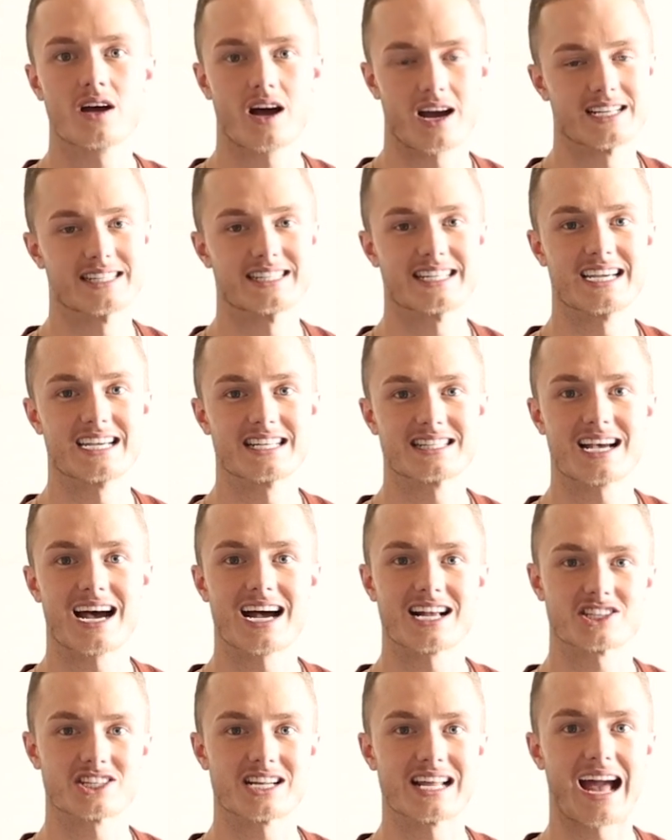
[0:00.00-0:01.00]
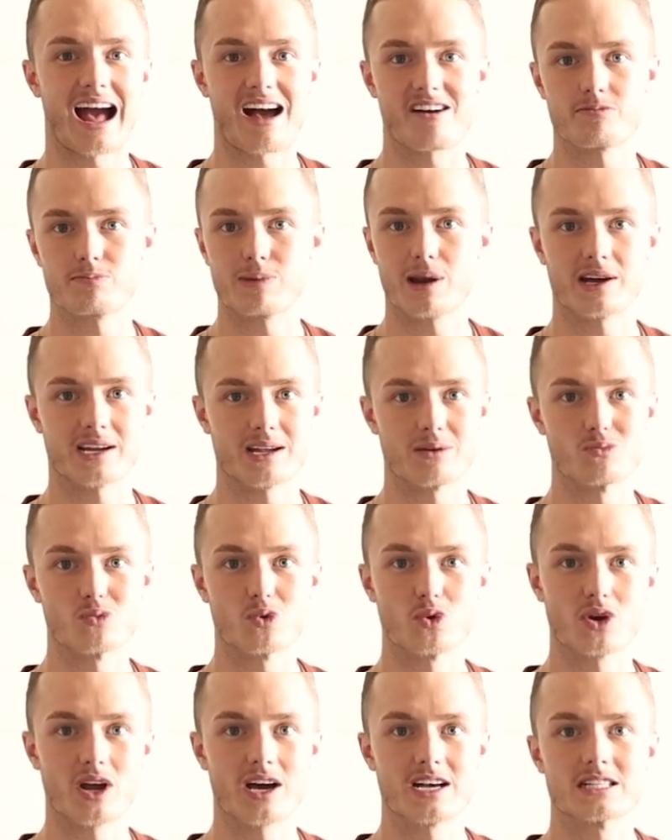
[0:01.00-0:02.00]
idea to actually have plug-in
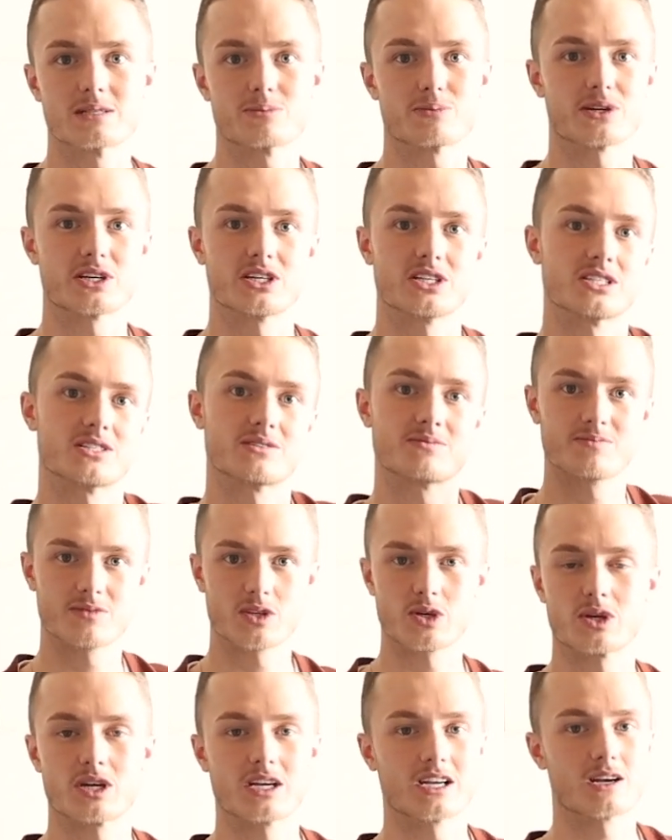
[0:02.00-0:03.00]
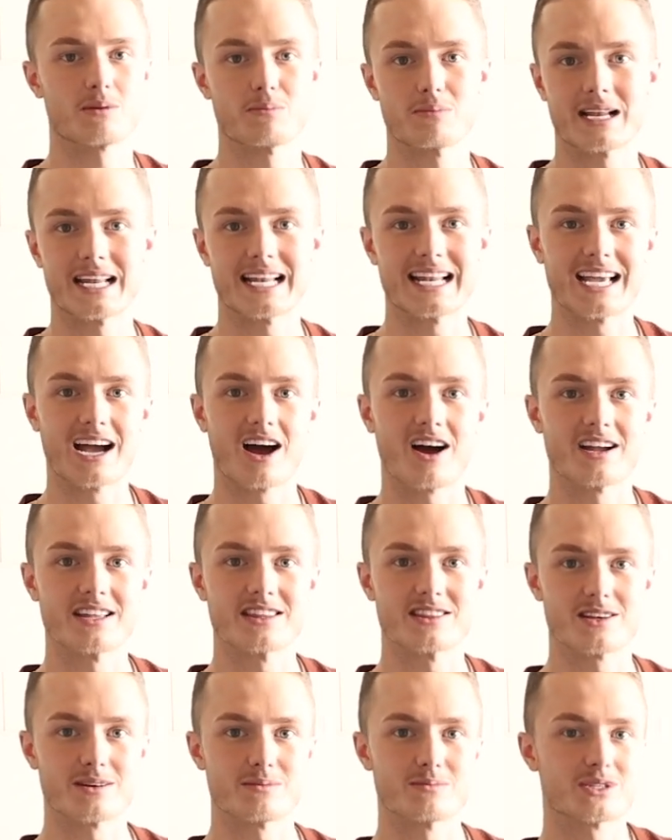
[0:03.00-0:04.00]
wall lights because you can completely
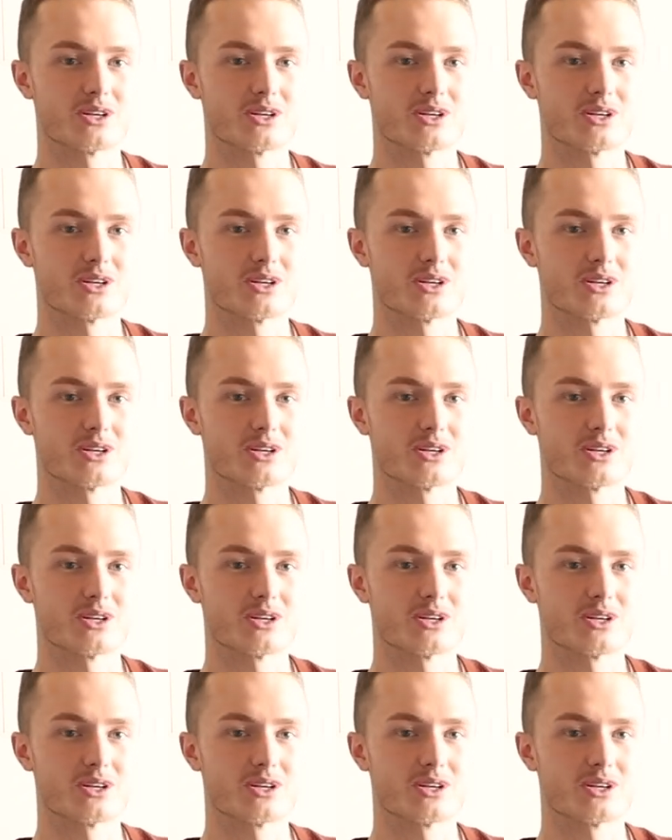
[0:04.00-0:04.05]
hide them.